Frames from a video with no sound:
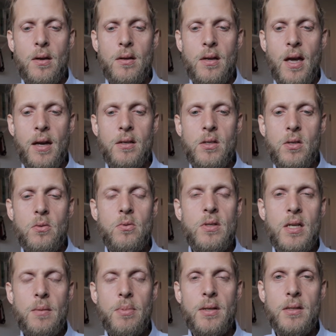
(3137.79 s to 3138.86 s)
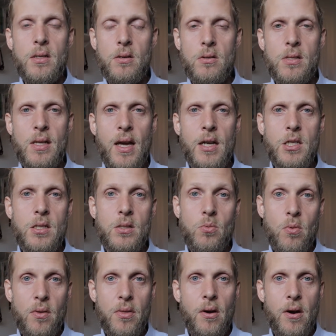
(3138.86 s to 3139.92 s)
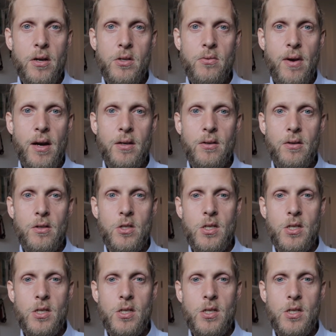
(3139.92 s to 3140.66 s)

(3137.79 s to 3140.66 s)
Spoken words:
get too deep into your sketches with the art director.